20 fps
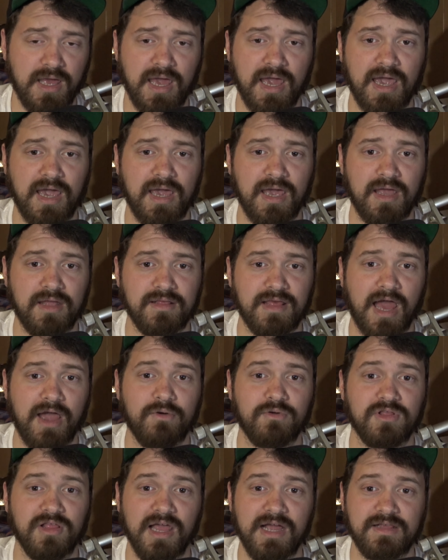and
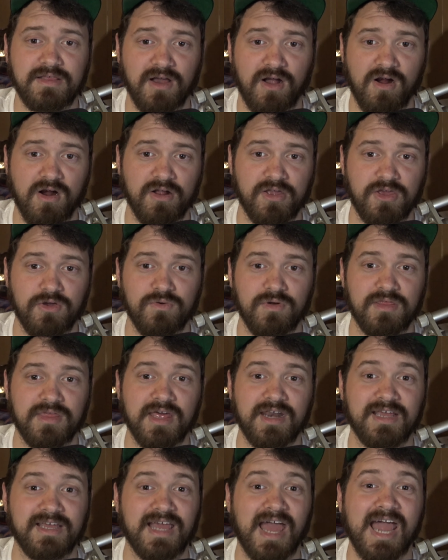I would like to argue
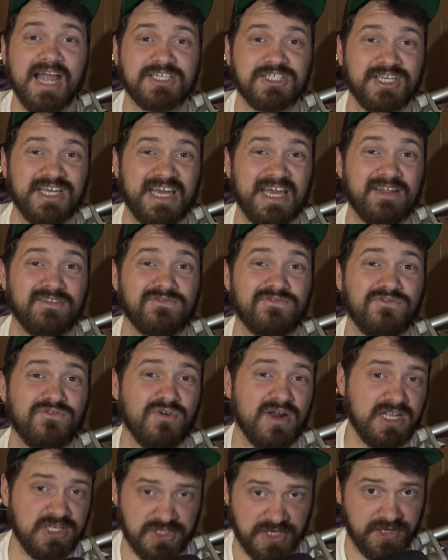that it actually
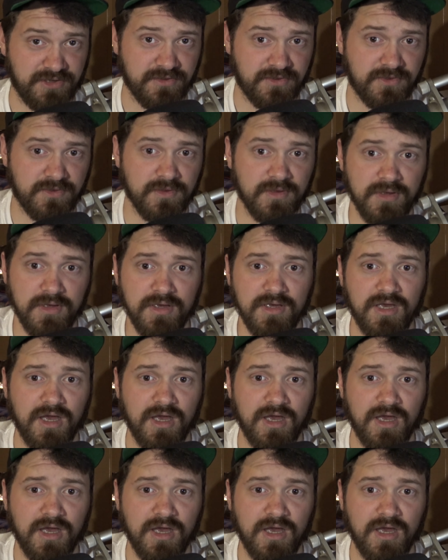infringes